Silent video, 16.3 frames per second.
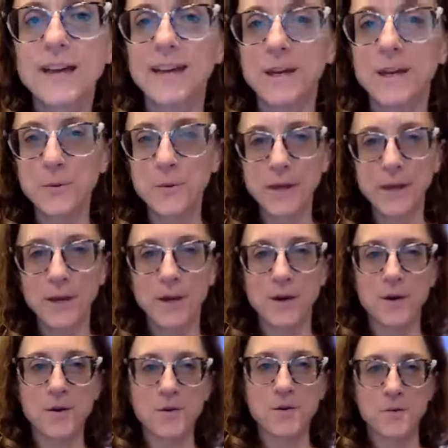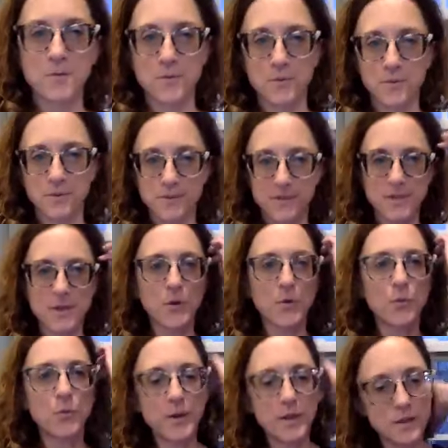Here we go. So
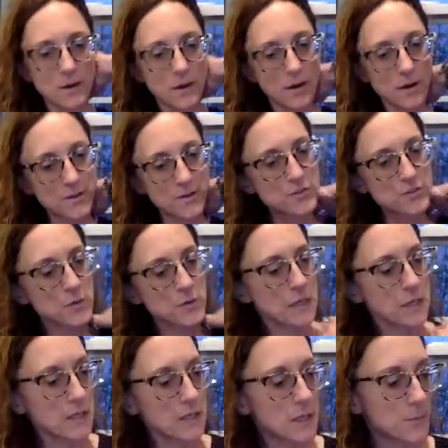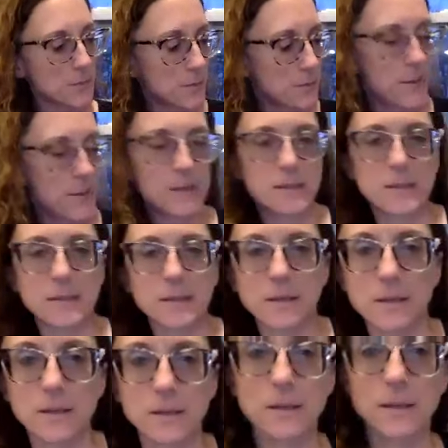we are stringing up a
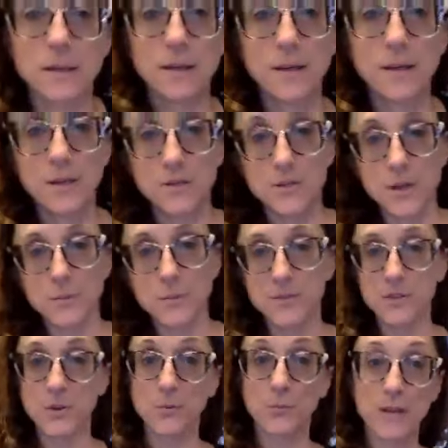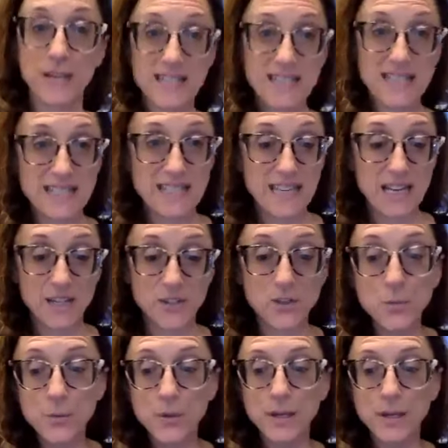basic gemstone bracelet today.
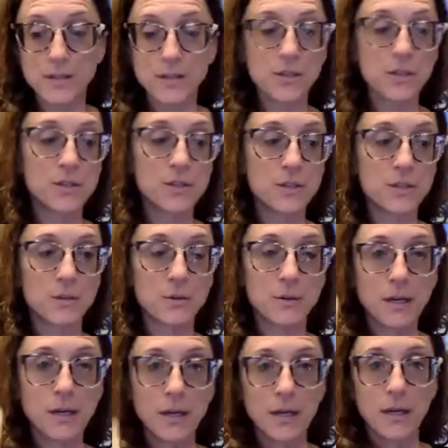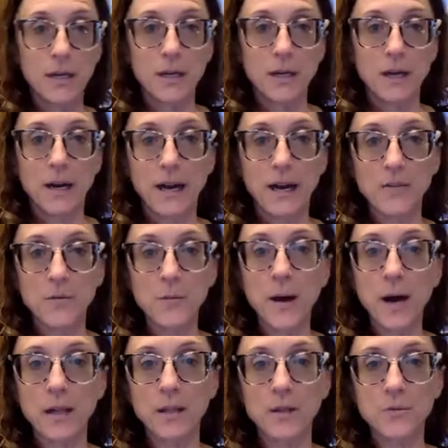Super easy to do. I have a
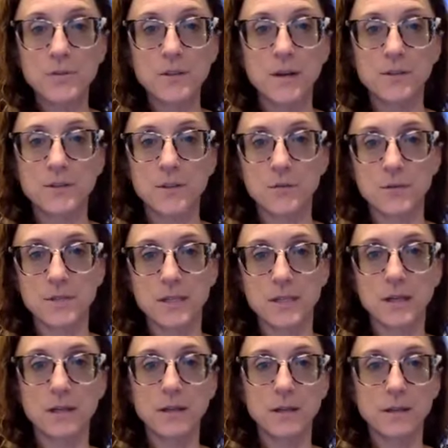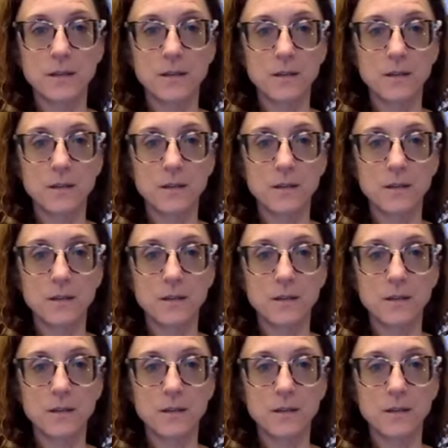Palo Santo stick,